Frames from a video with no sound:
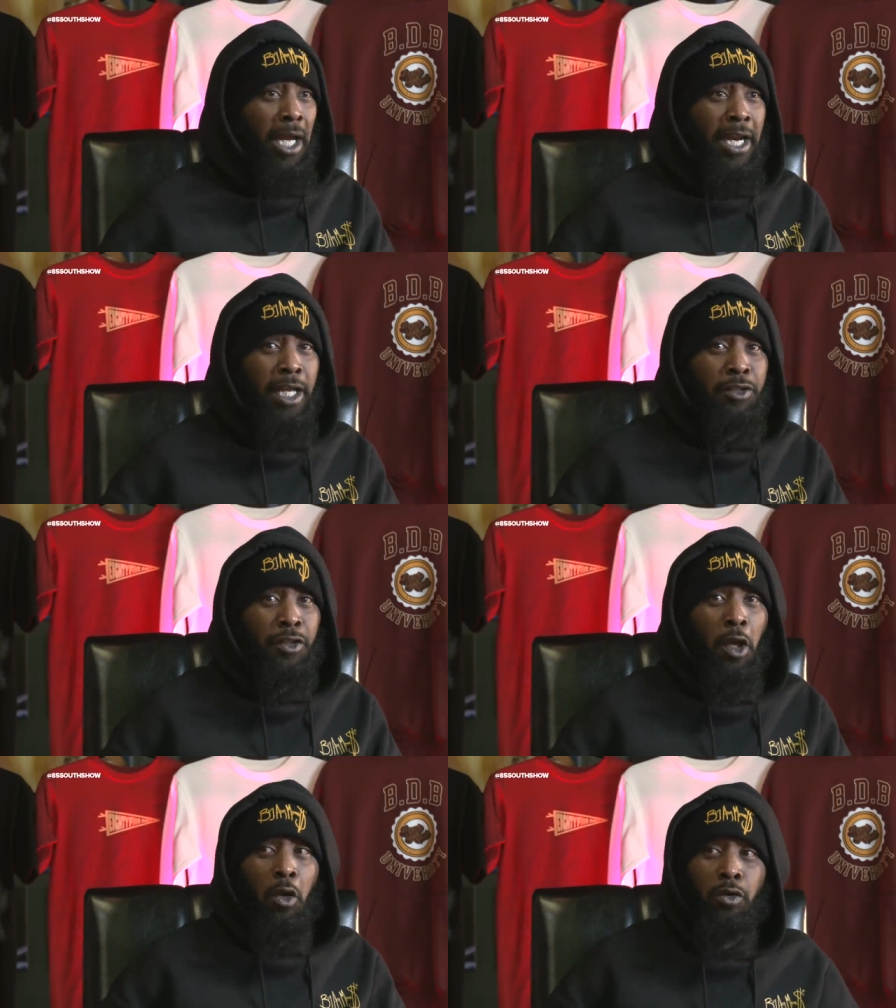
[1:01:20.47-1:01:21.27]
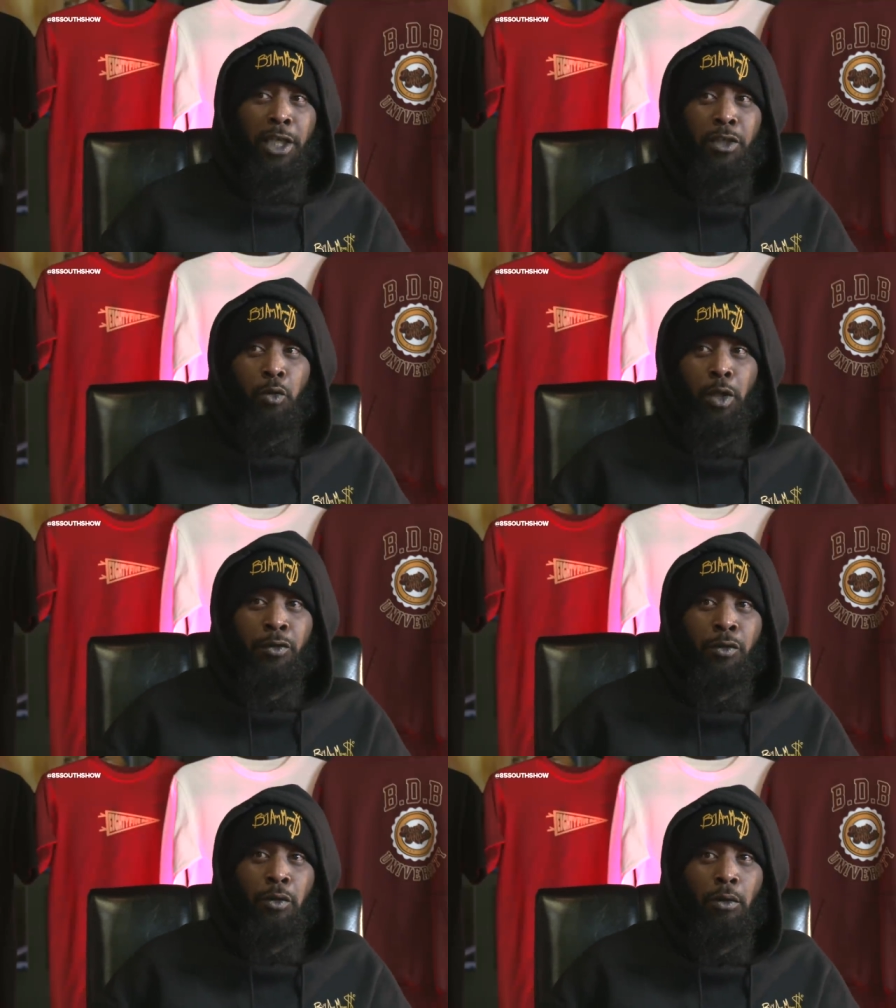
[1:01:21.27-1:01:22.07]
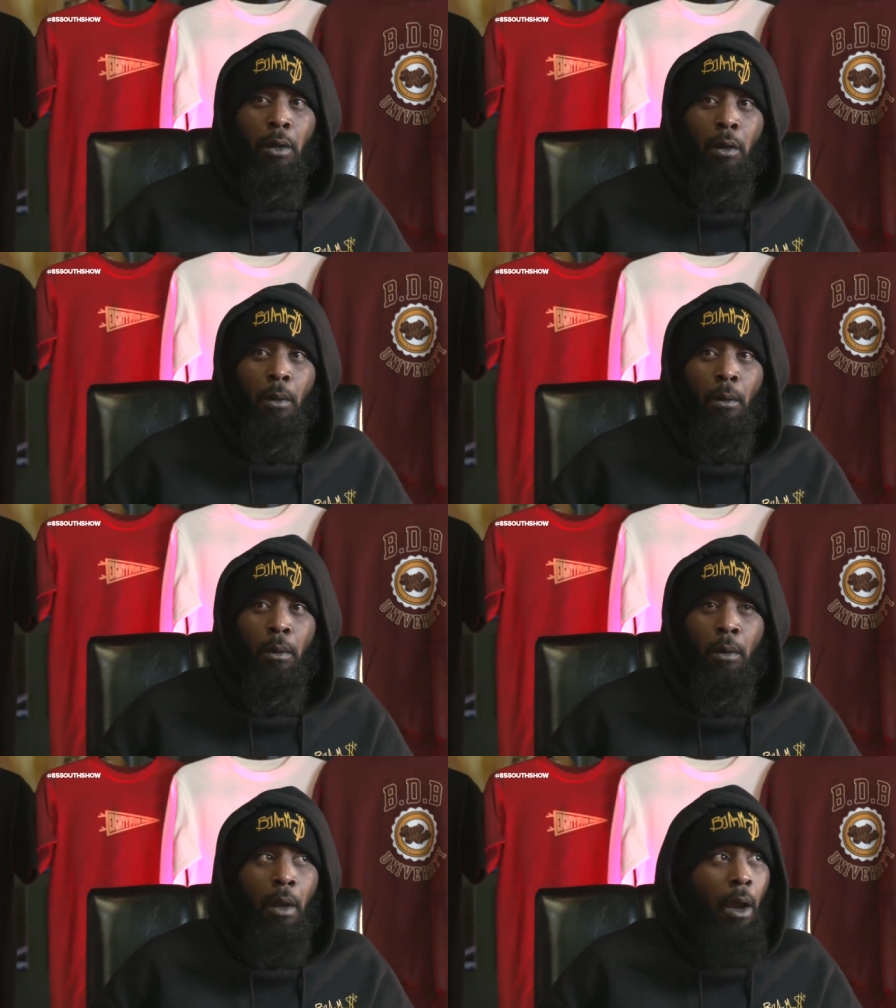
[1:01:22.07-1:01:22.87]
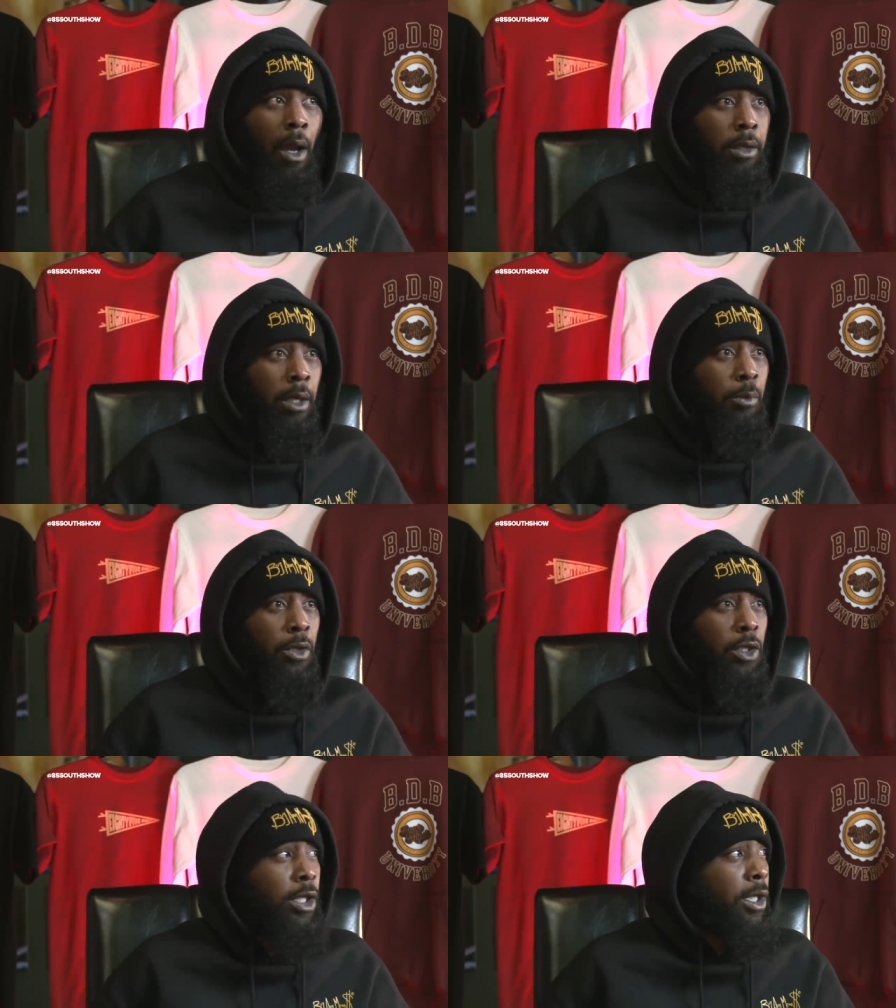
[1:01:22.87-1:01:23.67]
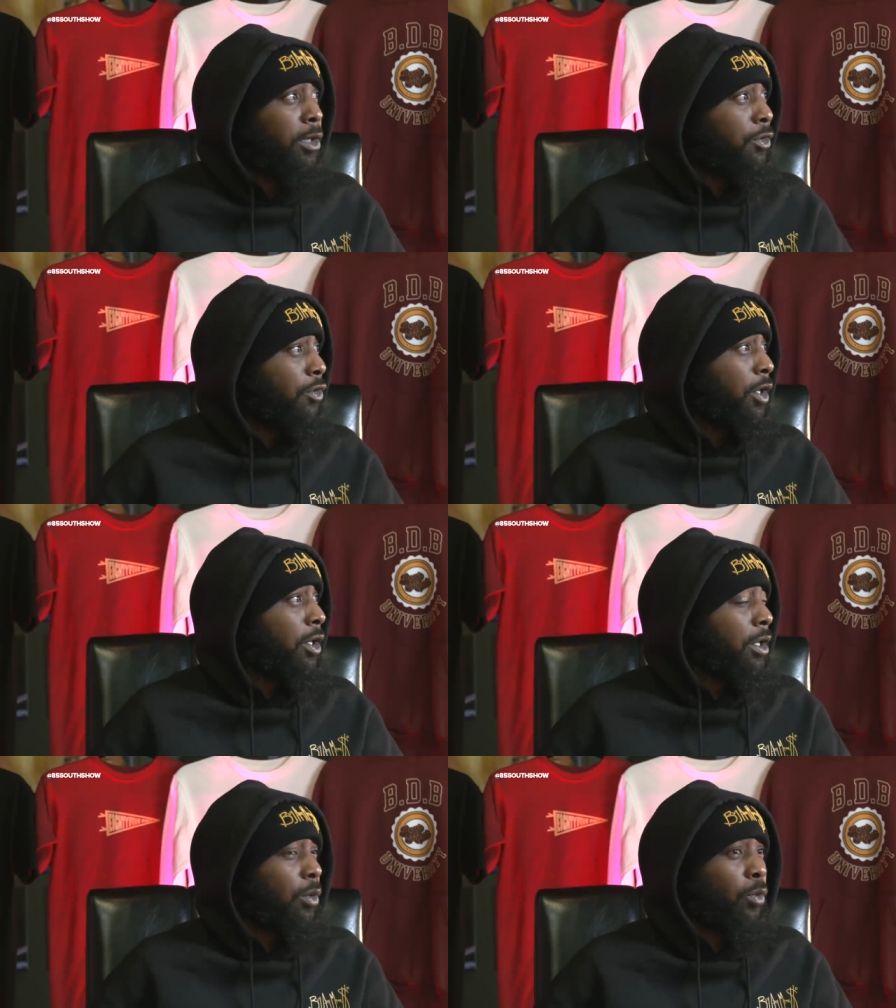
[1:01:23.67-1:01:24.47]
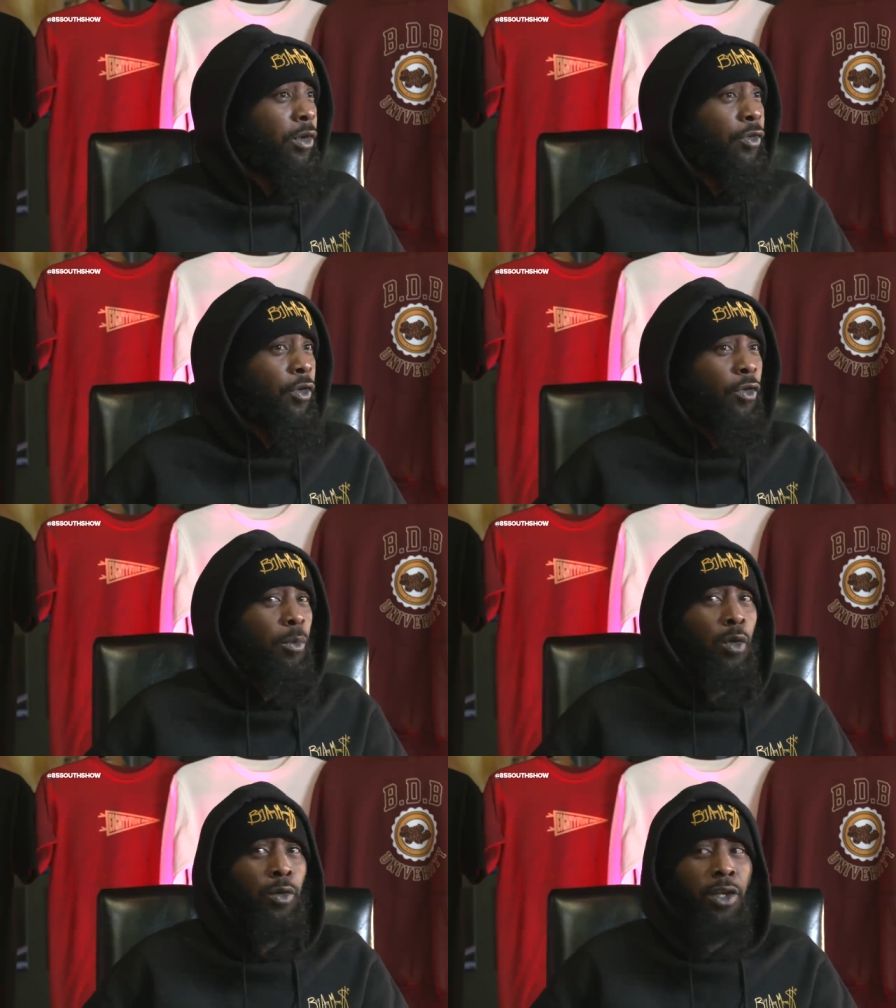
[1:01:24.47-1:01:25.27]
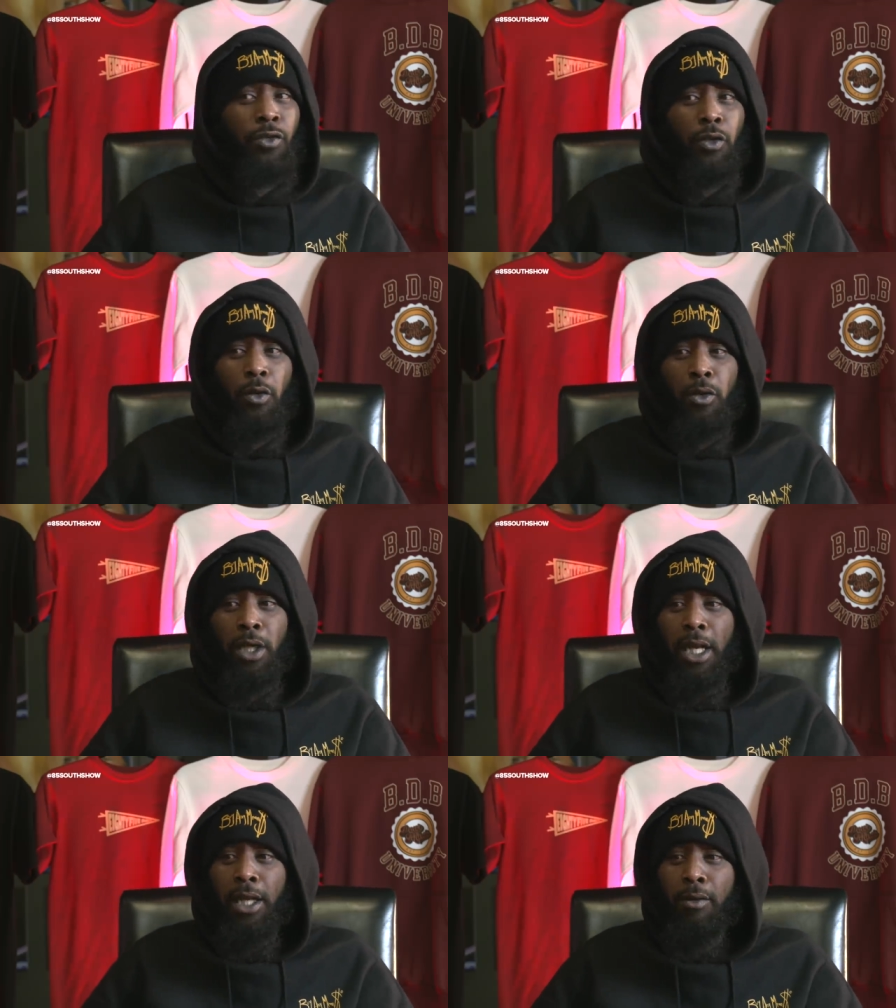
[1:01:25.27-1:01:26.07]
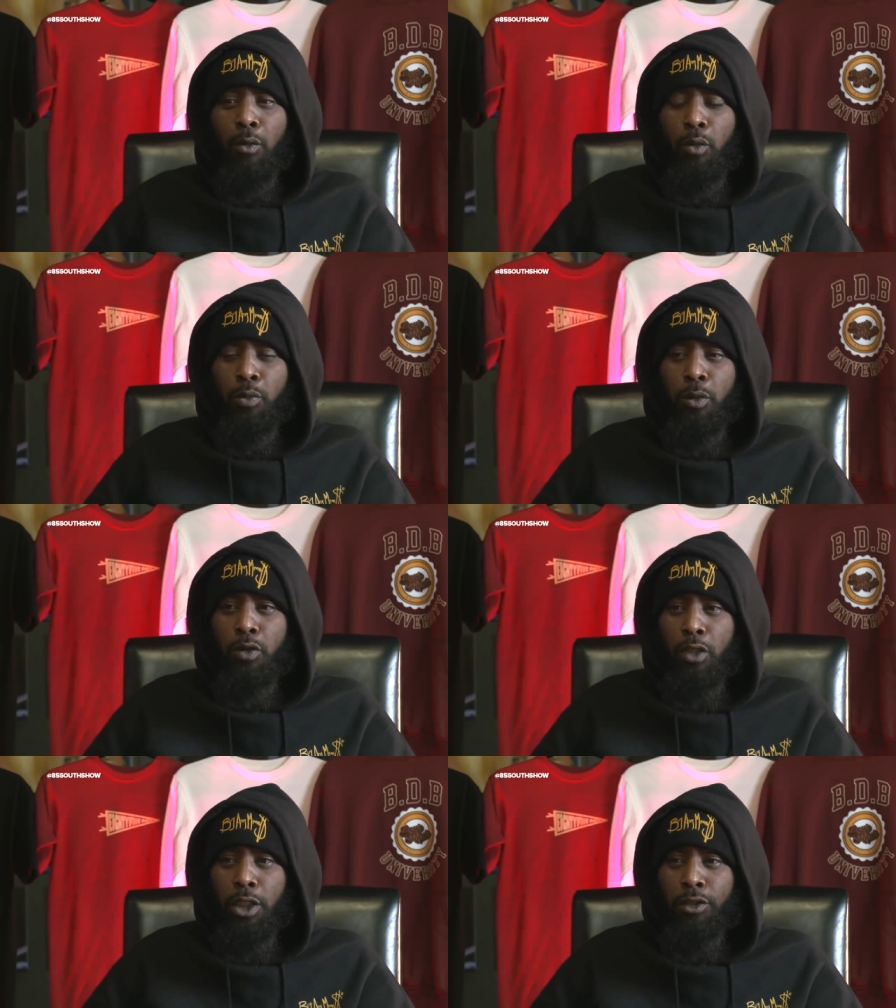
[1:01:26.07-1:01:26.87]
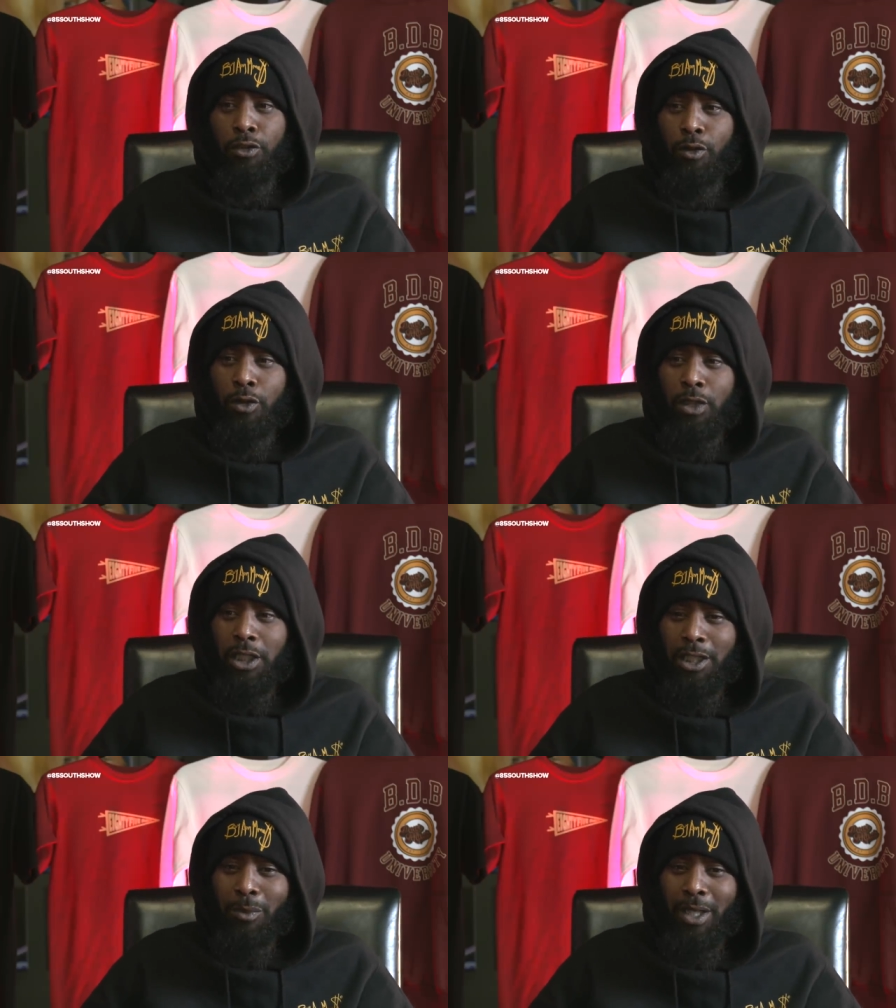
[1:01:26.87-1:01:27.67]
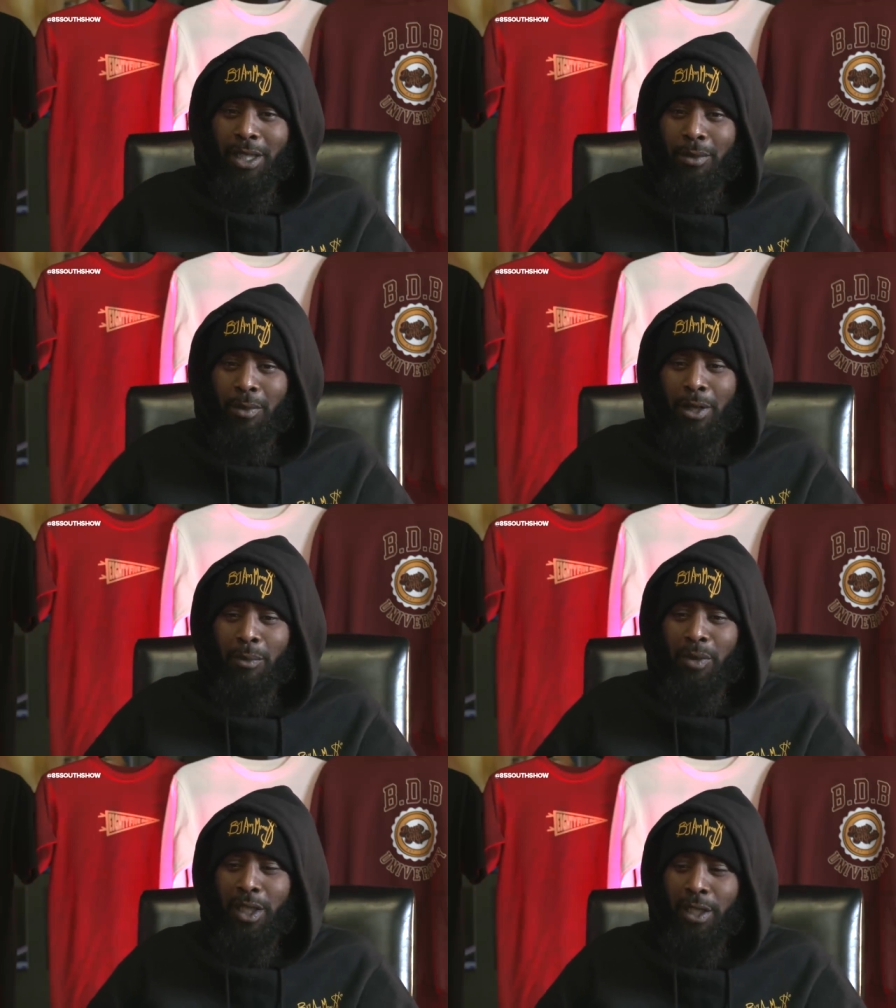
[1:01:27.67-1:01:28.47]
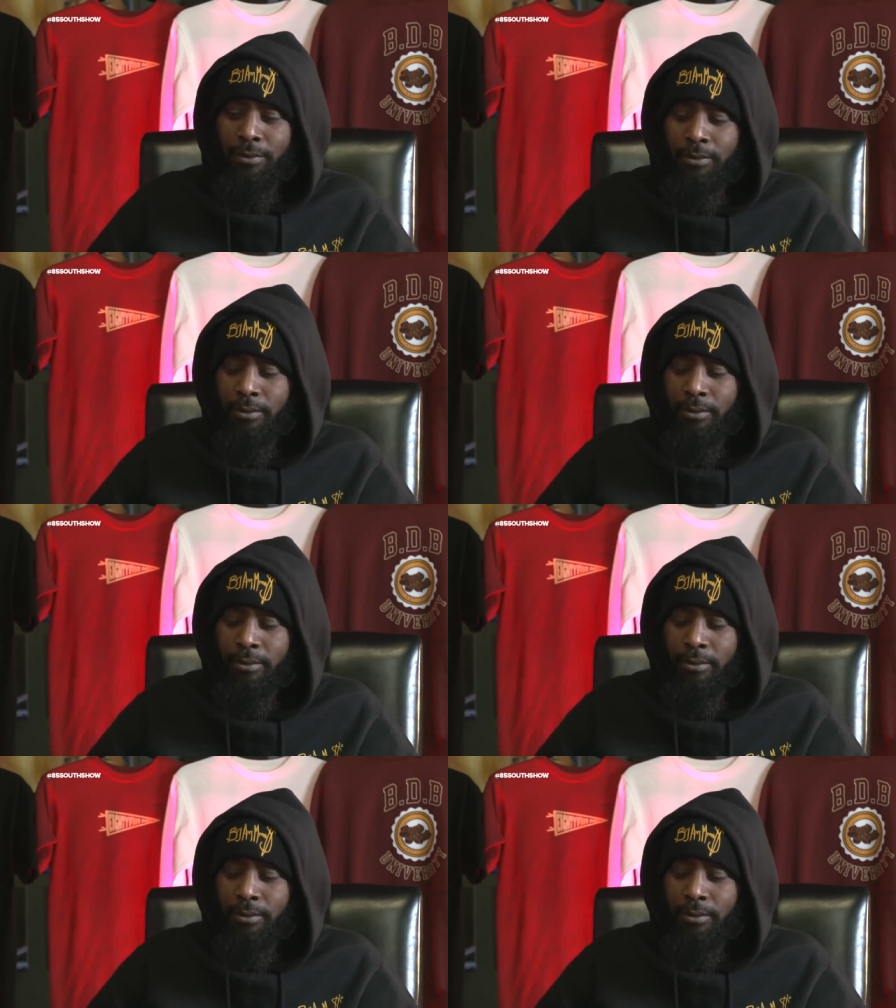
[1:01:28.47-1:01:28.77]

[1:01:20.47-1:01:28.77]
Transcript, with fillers: Play that song that's racist. I can't believe they said that racism on that song that I never was supposed to listen to because they ain't make it about me.